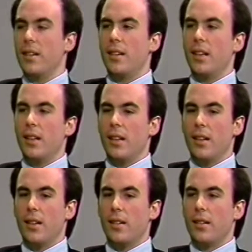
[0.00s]
getting,
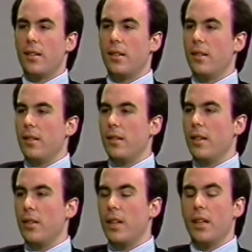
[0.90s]

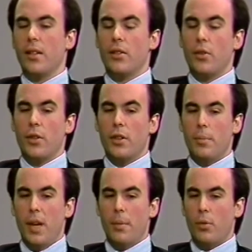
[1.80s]
getting the stories in the
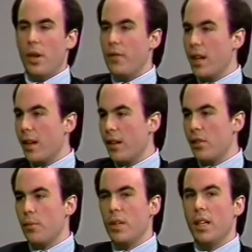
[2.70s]
paper. We have
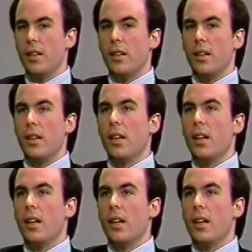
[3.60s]
deadlines to meet, and